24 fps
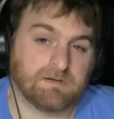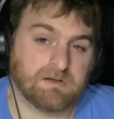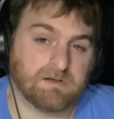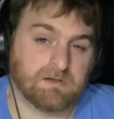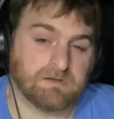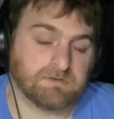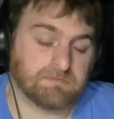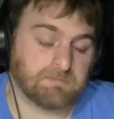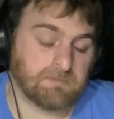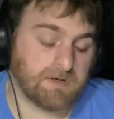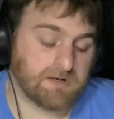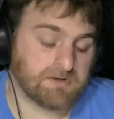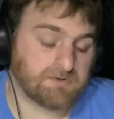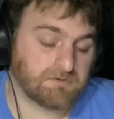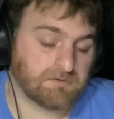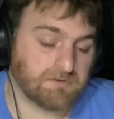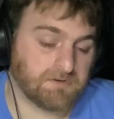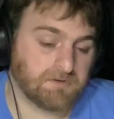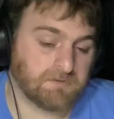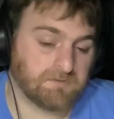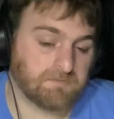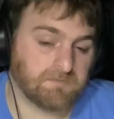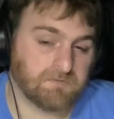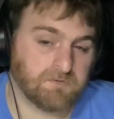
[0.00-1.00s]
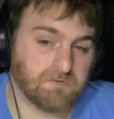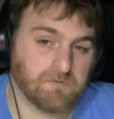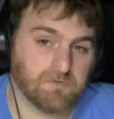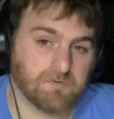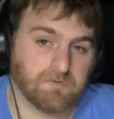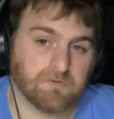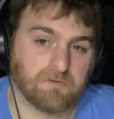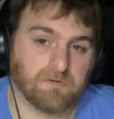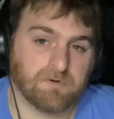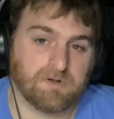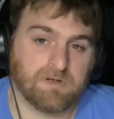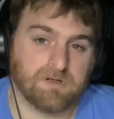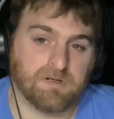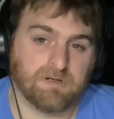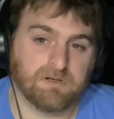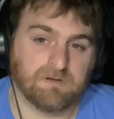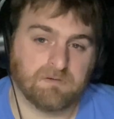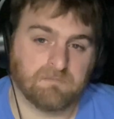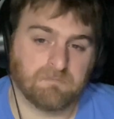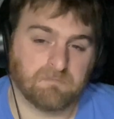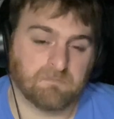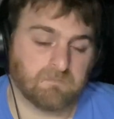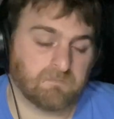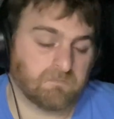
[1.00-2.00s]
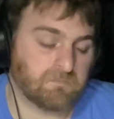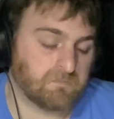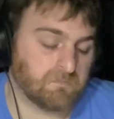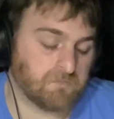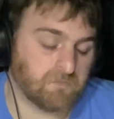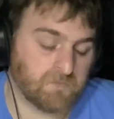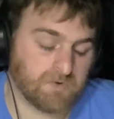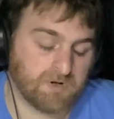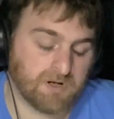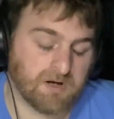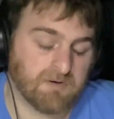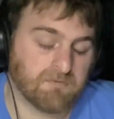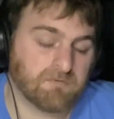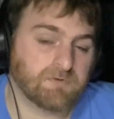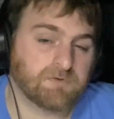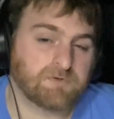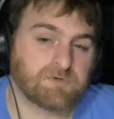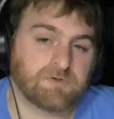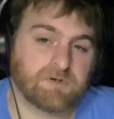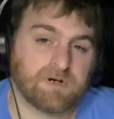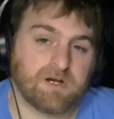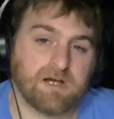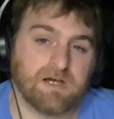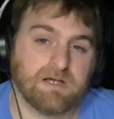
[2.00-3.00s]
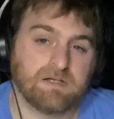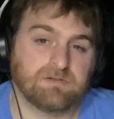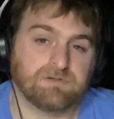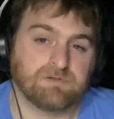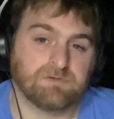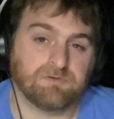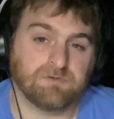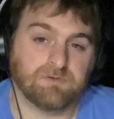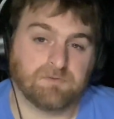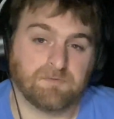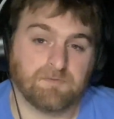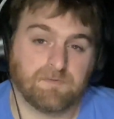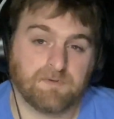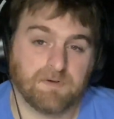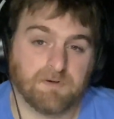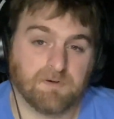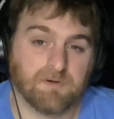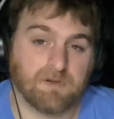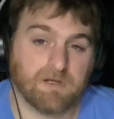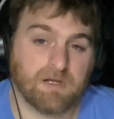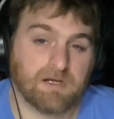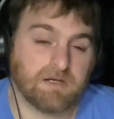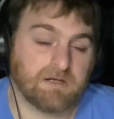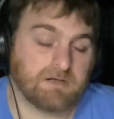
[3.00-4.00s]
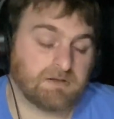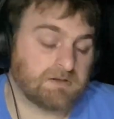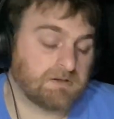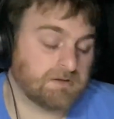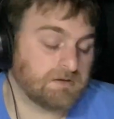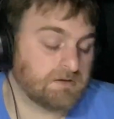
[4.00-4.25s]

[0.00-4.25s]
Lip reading: especially if you're in whatever trades and you feel like